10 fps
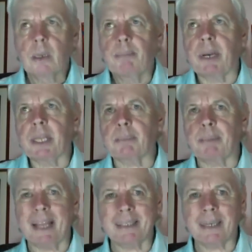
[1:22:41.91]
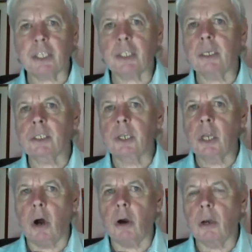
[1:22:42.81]
But it's a plantation as
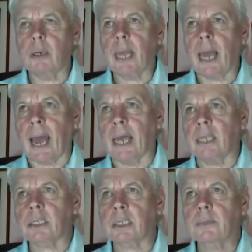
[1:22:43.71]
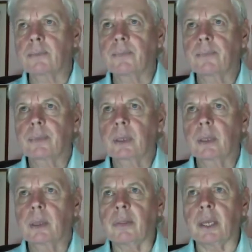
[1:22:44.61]
long as
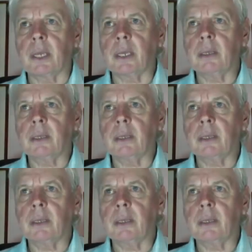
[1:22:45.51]
the